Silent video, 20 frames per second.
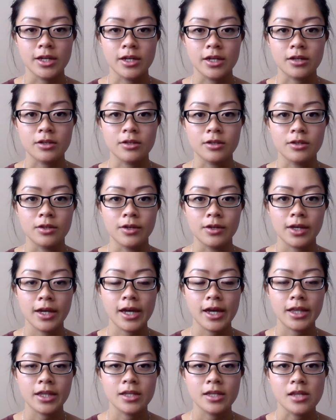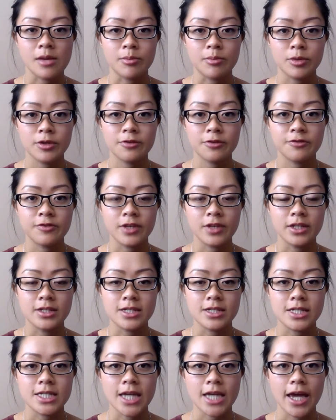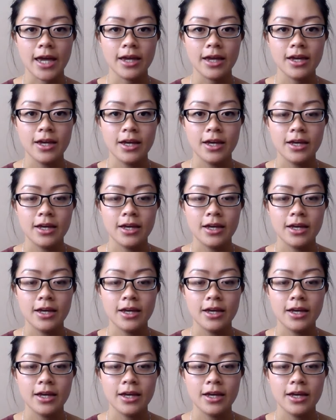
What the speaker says: include looking at the number of feeds a day,